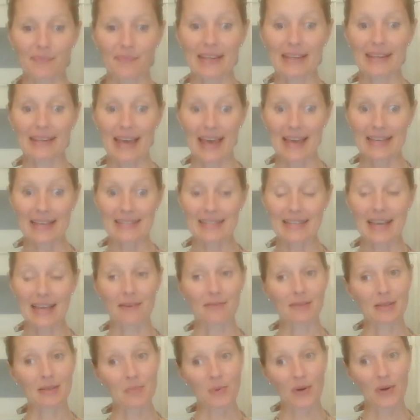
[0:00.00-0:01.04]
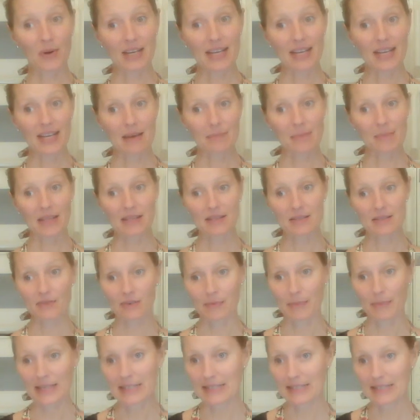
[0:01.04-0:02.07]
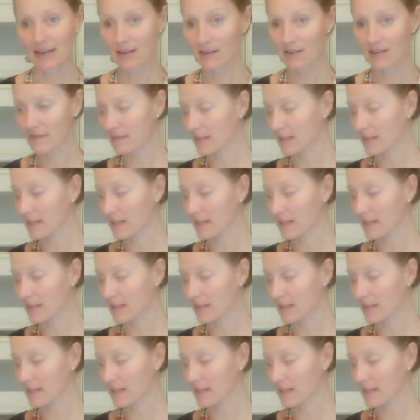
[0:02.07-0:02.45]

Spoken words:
yes, every morning I make this for myself.